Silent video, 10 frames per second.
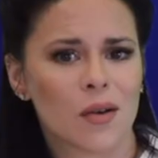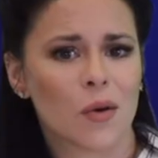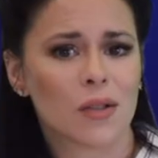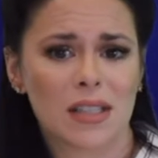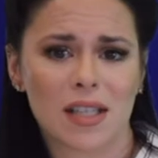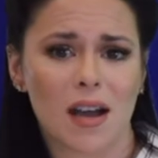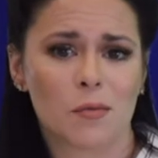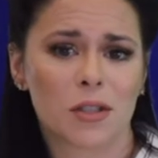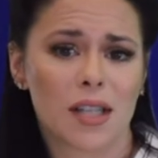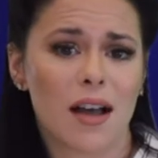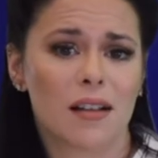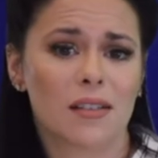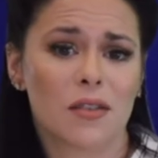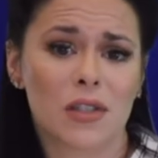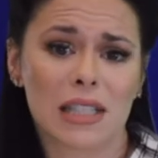Only time will tell
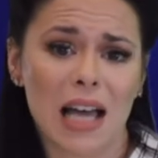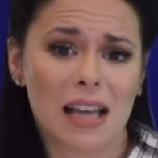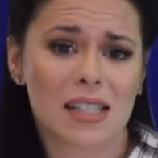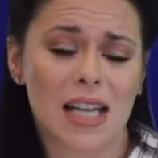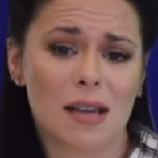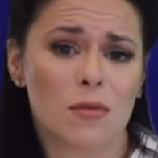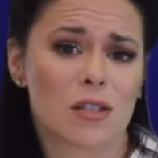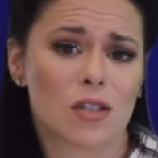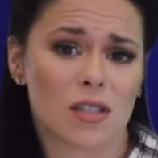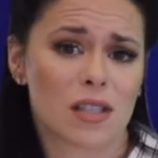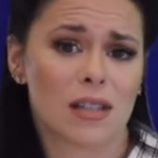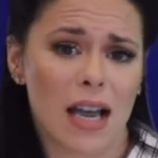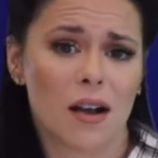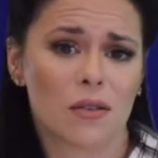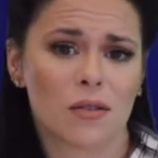if his last name is just a
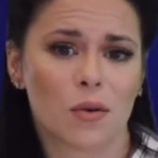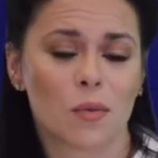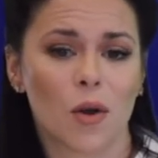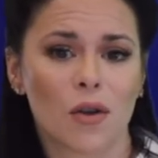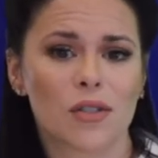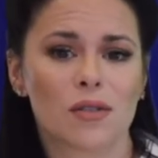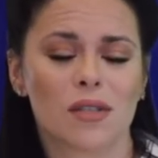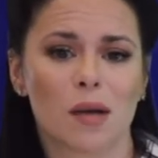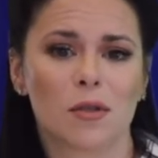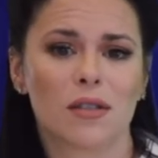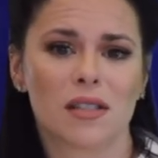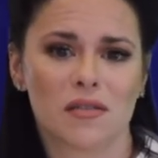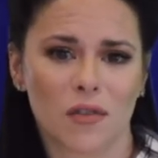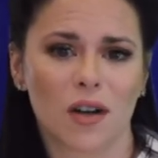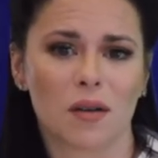noun or will also double as a
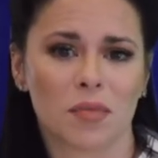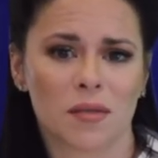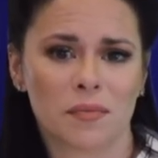verb.